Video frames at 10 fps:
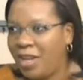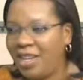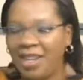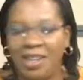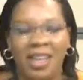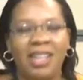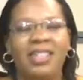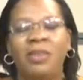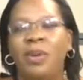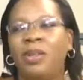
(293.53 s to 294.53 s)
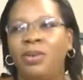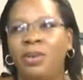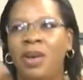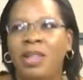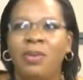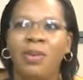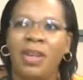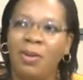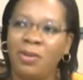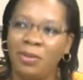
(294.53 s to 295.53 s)
Mm. And he said, Well, you are the one
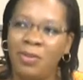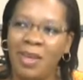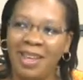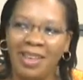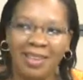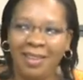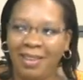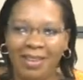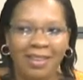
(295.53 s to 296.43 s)
that wants to be a,